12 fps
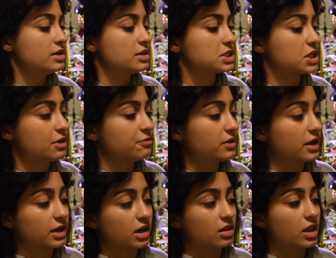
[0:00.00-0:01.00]
So I feel
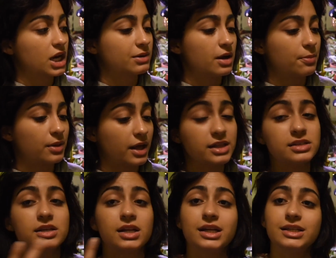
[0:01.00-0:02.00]
like a lot of my plants
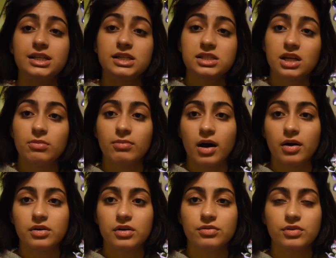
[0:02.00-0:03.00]
get a decent
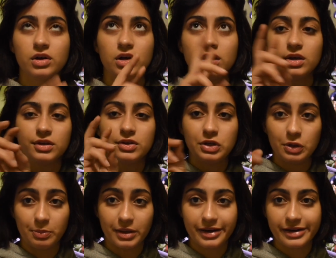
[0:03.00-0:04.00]
amount of
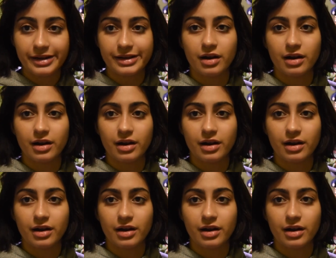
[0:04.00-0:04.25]
humidity.